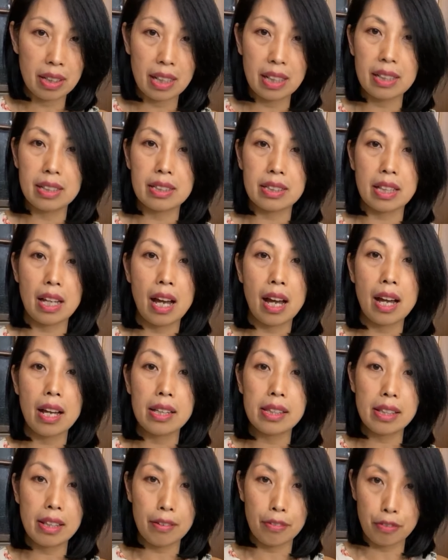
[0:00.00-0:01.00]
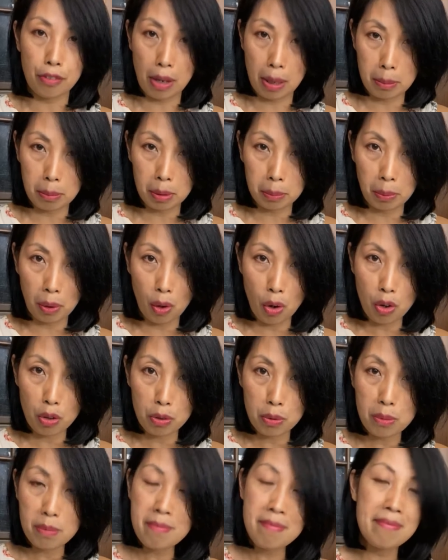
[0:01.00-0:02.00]
It is highly
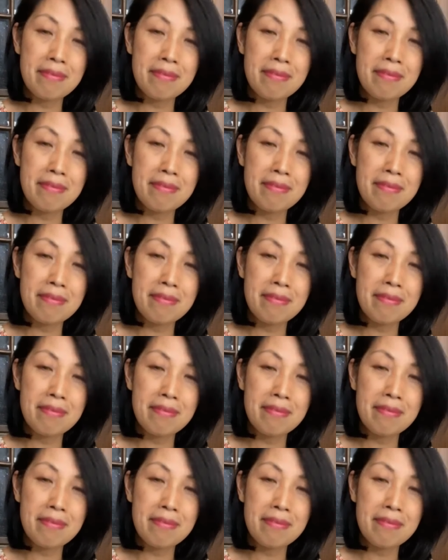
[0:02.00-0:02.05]
flammable.